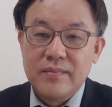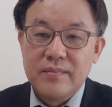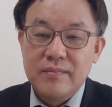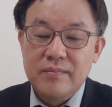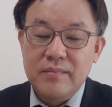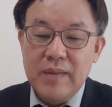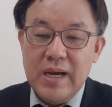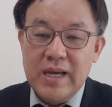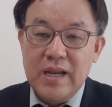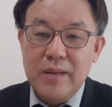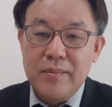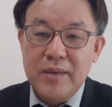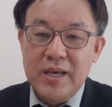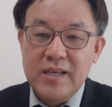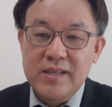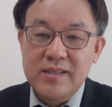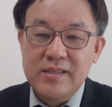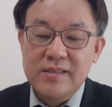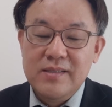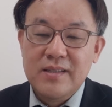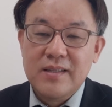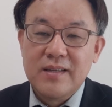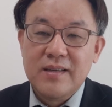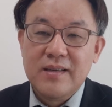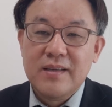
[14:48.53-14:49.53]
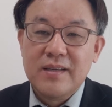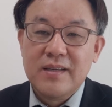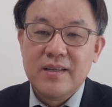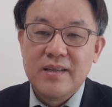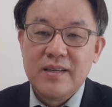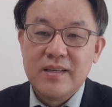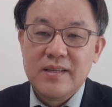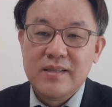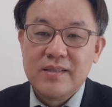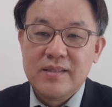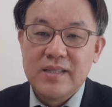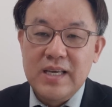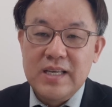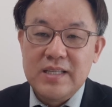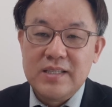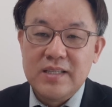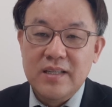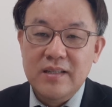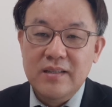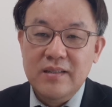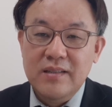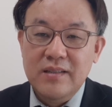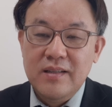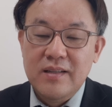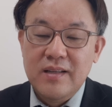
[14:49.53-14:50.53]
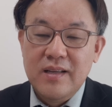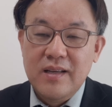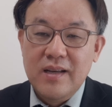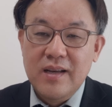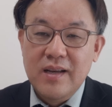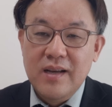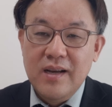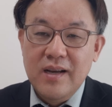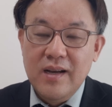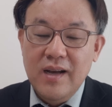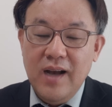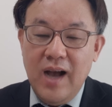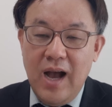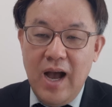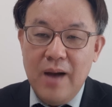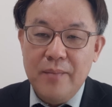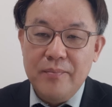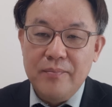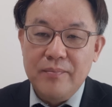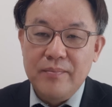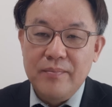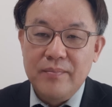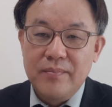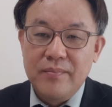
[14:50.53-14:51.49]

My name is Hijin Ham.